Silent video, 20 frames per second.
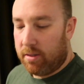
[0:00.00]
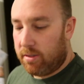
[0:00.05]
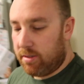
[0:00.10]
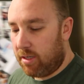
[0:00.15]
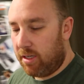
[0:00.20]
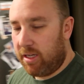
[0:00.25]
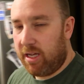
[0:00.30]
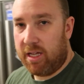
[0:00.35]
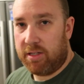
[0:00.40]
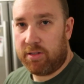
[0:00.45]

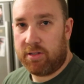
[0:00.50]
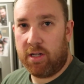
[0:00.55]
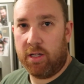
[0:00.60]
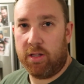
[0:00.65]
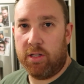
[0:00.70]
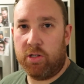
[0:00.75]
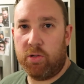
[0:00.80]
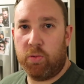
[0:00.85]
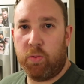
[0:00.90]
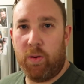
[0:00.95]
So yeah, so
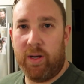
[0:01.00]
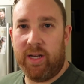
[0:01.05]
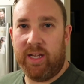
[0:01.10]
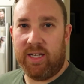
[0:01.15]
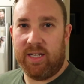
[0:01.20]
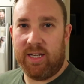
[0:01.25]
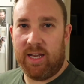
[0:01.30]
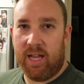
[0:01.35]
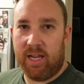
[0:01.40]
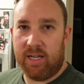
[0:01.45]
the
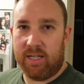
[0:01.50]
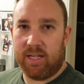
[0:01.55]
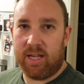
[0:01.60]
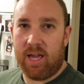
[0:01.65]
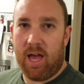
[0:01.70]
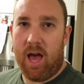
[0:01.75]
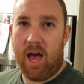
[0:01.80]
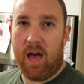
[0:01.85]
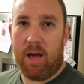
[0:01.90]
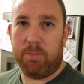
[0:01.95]
20 net
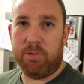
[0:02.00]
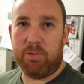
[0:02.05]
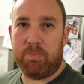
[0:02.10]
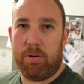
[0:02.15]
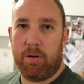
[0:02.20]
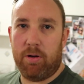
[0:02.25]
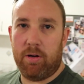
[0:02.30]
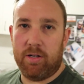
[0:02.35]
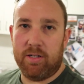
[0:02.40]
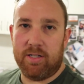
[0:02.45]
carbs
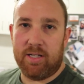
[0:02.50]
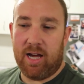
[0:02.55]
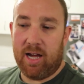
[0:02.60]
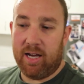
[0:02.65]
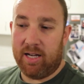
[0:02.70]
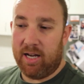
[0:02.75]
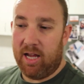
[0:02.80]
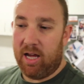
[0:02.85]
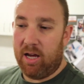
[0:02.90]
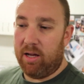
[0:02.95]
per
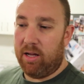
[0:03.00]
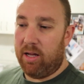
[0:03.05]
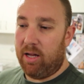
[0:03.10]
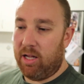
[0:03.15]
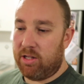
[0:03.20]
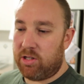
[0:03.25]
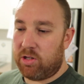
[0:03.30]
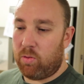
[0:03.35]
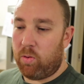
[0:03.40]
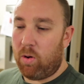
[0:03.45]
day. Now
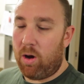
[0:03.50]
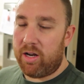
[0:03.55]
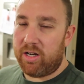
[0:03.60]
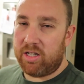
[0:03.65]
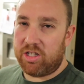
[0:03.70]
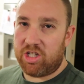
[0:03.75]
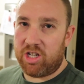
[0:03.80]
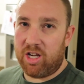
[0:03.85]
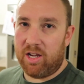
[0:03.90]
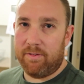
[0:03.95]
it's quite
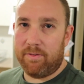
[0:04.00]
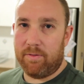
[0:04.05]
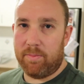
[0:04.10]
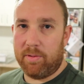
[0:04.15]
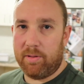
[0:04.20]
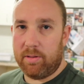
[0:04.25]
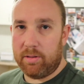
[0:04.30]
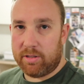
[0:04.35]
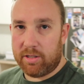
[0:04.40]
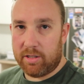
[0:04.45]

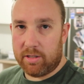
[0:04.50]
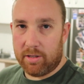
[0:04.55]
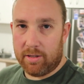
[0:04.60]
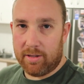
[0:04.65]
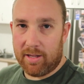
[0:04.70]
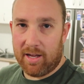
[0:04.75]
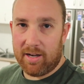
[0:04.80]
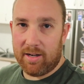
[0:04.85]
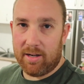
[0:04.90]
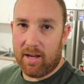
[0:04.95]
achievable to do
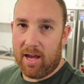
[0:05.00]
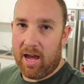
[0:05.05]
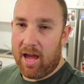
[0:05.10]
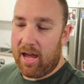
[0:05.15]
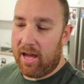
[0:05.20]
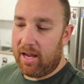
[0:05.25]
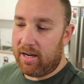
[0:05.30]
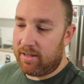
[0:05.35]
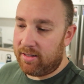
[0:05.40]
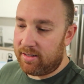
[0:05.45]
that,
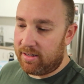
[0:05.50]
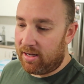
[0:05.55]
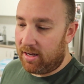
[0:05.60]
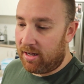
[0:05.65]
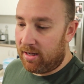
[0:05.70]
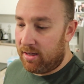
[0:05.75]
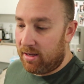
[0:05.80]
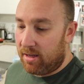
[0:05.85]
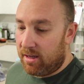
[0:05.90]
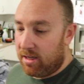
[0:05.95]
and
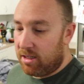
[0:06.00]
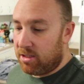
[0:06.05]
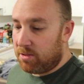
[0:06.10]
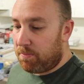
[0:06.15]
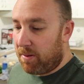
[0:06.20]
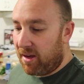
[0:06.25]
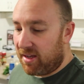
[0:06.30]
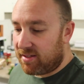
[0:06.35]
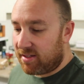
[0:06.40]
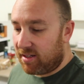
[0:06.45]

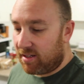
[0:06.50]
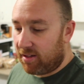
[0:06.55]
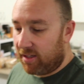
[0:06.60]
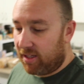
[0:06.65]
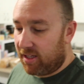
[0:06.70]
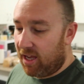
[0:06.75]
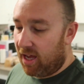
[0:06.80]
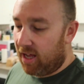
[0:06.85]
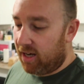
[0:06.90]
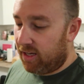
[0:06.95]
basically
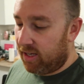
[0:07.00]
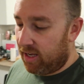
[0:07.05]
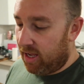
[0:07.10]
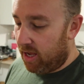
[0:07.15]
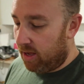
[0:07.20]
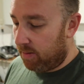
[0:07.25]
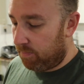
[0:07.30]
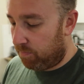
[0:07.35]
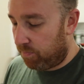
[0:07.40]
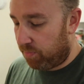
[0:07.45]
cutting
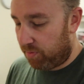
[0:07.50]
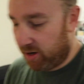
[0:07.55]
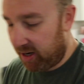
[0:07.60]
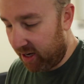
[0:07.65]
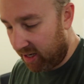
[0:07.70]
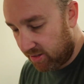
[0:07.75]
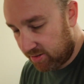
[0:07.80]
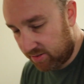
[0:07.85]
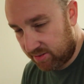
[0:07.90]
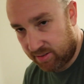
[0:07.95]
out
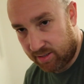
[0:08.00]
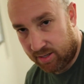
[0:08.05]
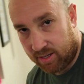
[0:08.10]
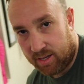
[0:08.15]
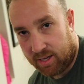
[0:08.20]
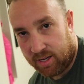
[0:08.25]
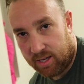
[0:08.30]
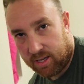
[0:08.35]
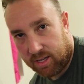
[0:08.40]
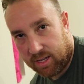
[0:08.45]
breads,
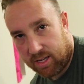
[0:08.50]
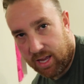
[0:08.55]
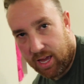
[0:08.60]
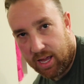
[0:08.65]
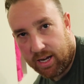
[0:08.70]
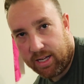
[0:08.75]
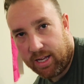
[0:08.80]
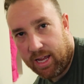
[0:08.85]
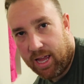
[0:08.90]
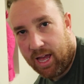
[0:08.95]

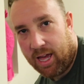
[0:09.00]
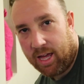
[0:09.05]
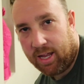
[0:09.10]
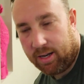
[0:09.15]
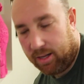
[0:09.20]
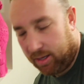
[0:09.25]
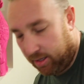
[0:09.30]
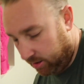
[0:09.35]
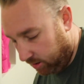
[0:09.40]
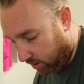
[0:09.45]
cutting
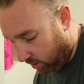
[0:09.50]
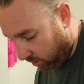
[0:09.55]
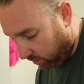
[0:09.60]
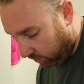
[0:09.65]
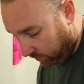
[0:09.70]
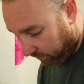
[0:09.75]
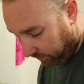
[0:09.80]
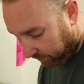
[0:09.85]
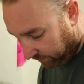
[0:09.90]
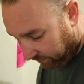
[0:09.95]
out a lot
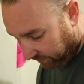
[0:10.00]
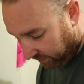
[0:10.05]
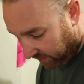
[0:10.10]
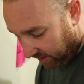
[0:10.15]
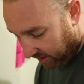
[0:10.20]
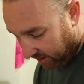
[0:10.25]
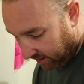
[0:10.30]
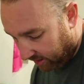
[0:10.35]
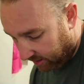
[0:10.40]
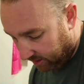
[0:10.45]
of
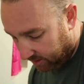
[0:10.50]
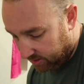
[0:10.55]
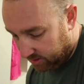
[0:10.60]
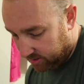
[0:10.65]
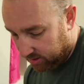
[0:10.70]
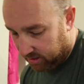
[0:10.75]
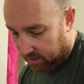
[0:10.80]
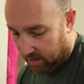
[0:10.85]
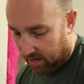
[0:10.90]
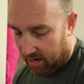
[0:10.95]

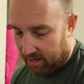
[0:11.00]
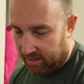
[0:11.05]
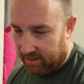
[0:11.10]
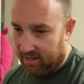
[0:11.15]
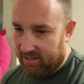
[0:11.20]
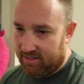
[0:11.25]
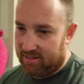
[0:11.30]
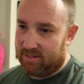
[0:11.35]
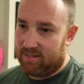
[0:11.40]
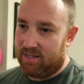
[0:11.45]

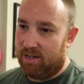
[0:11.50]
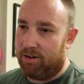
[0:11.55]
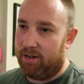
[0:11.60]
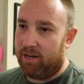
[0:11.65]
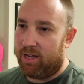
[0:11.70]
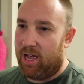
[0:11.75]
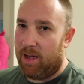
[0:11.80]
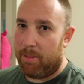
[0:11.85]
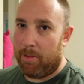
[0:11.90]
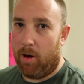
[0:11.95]
unnecessary
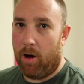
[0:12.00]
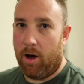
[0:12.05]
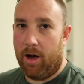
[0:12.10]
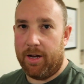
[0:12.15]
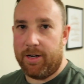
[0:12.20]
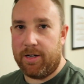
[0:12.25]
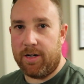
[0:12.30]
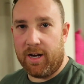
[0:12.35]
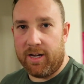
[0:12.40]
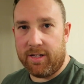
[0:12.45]

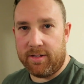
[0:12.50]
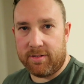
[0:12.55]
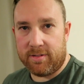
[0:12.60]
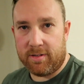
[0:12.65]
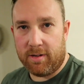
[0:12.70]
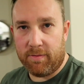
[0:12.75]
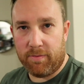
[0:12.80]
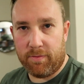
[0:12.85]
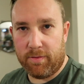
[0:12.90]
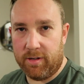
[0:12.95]
carbohydrates.
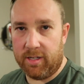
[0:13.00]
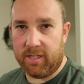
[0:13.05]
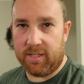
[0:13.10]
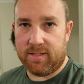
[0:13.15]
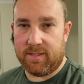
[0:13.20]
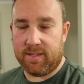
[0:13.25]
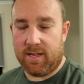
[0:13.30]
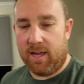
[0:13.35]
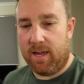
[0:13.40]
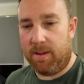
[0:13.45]
So for an
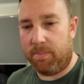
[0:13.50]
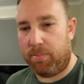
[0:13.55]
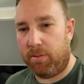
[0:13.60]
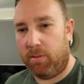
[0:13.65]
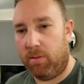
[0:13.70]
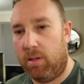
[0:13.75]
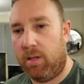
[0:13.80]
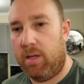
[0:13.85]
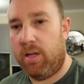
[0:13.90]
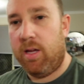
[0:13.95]

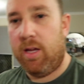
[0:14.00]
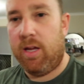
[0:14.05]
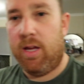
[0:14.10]
example,